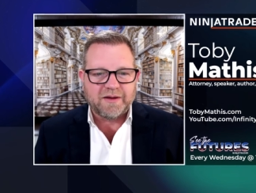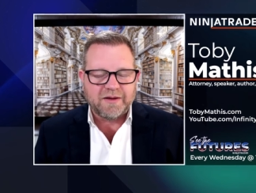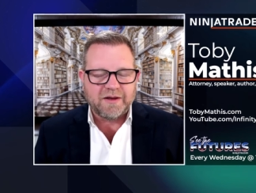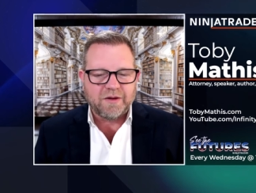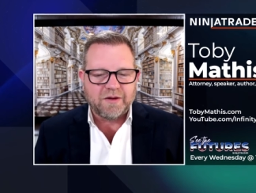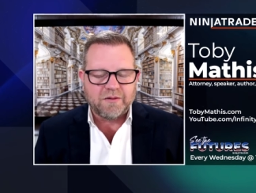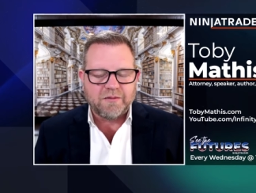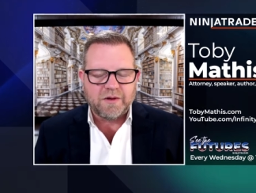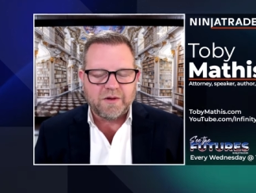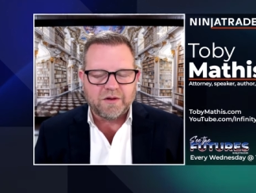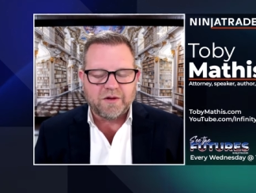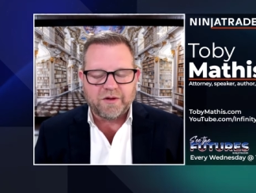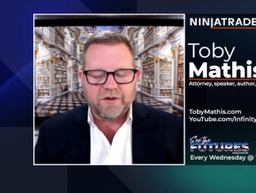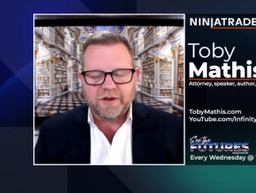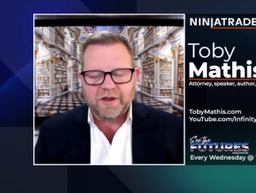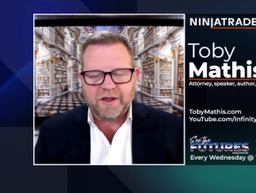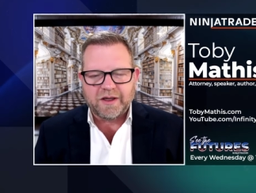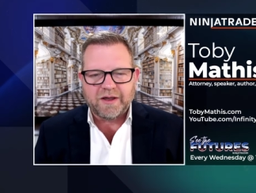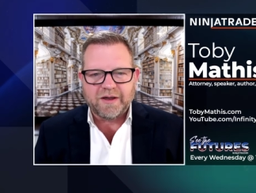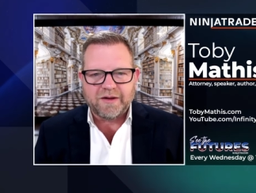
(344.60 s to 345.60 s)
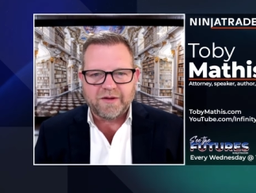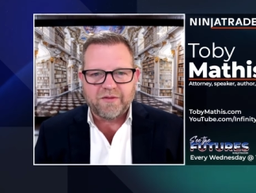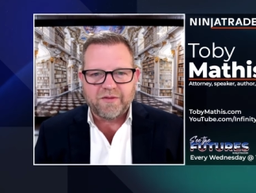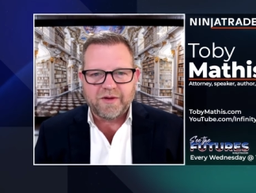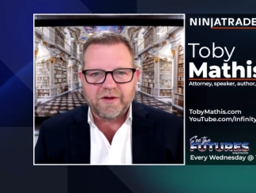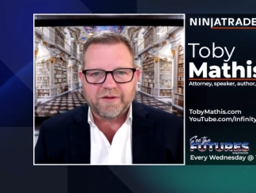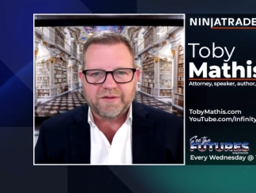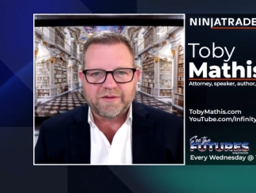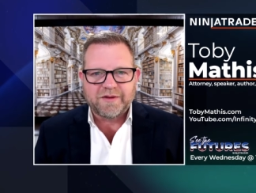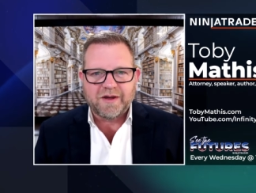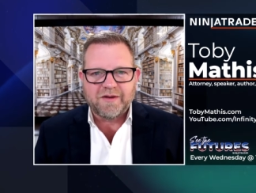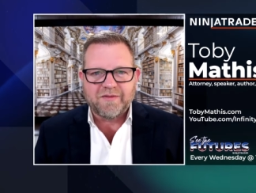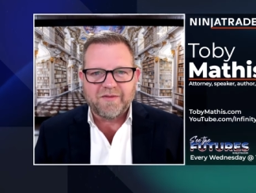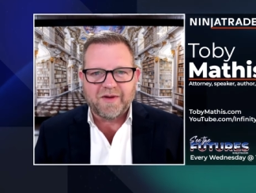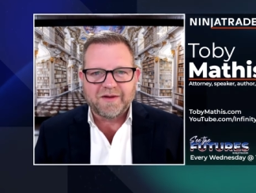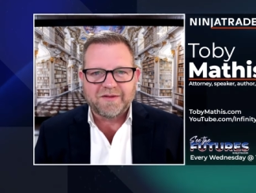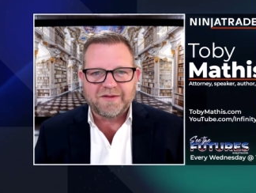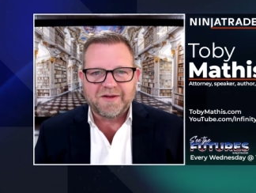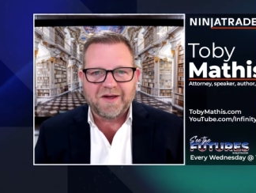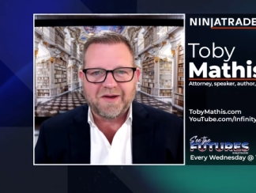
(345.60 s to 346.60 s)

you you learn to get into real estate investing